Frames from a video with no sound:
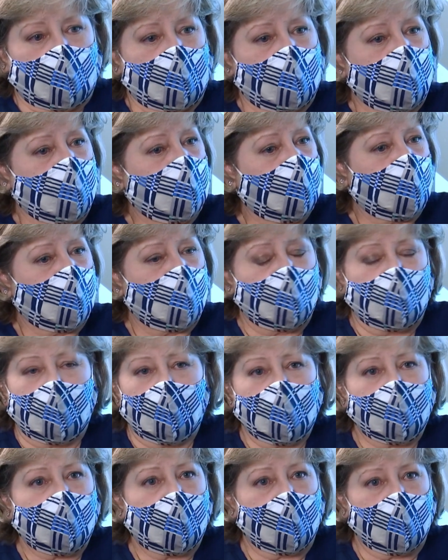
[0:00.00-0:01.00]
There's
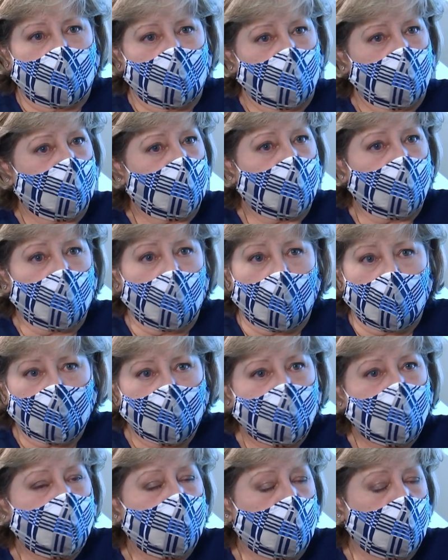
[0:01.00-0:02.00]
folks out there who've
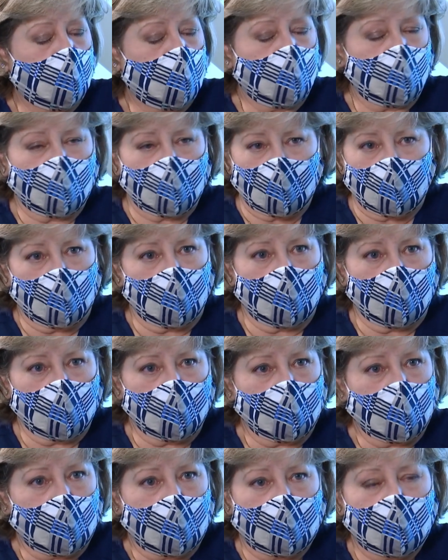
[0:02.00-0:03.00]
lost so much more
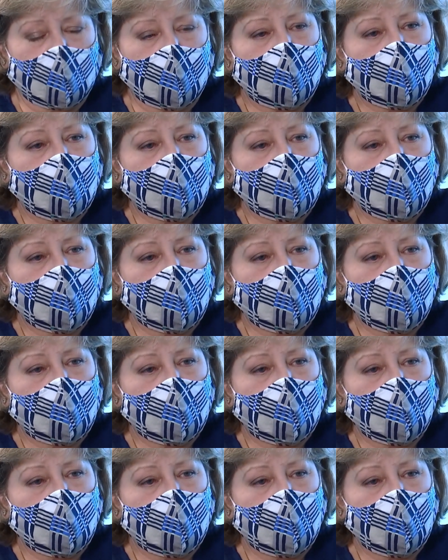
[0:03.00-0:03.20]
than that.